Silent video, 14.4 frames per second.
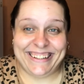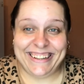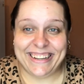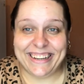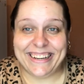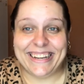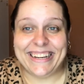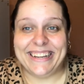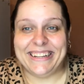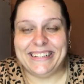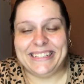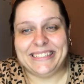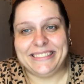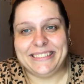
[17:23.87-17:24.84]
Yeah,
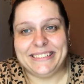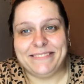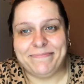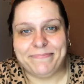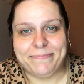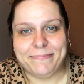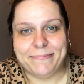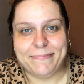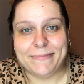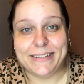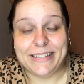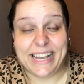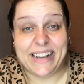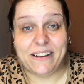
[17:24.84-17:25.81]

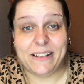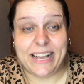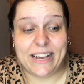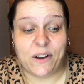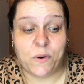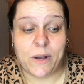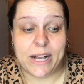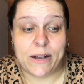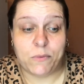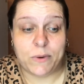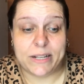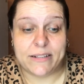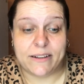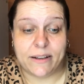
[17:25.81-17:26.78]
our
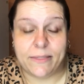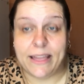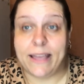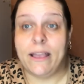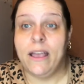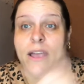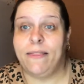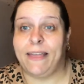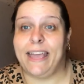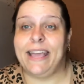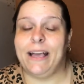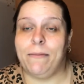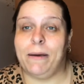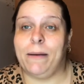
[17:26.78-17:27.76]
winter, they
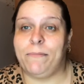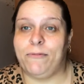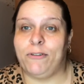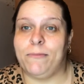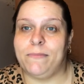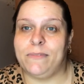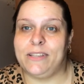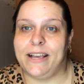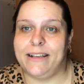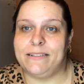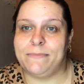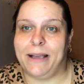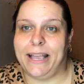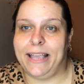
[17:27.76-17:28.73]
come up from
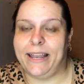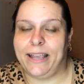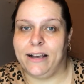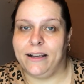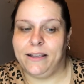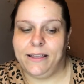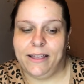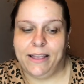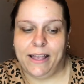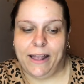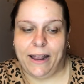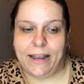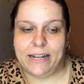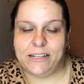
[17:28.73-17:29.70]
Tasmania
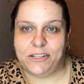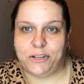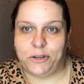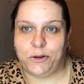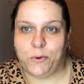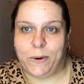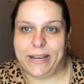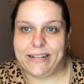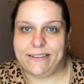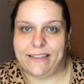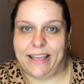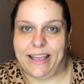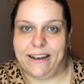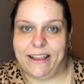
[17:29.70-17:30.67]
into
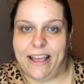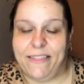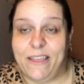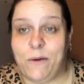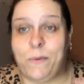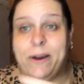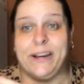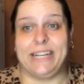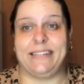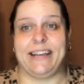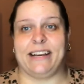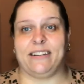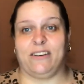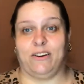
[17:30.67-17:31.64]
Queensland, and they're wearing
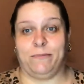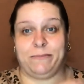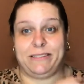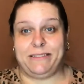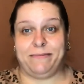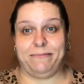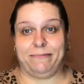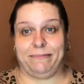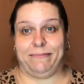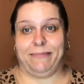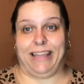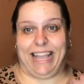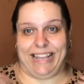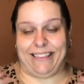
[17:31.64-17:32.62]
tank tops,
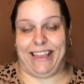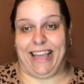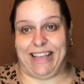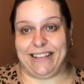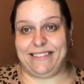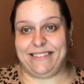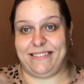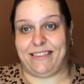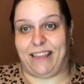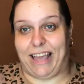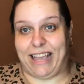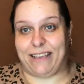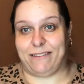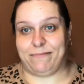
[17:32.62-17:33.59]
like
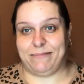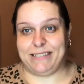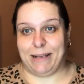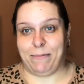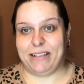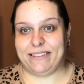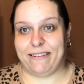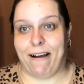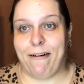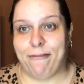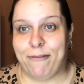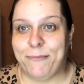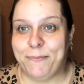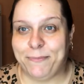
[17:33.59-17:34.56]
summer
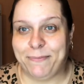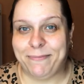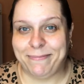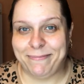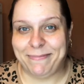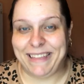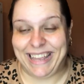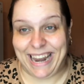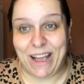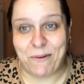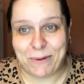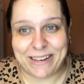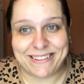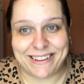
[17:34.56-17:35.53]
stuff in our
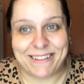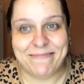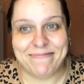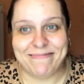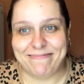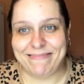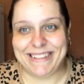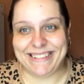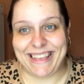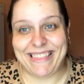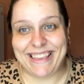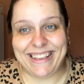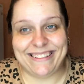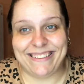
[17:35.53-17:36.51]
winter, because they
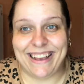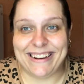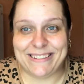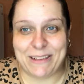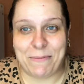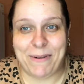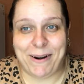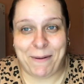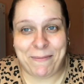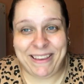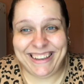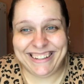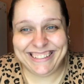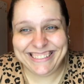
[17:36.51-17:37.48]
think it's like summer up here.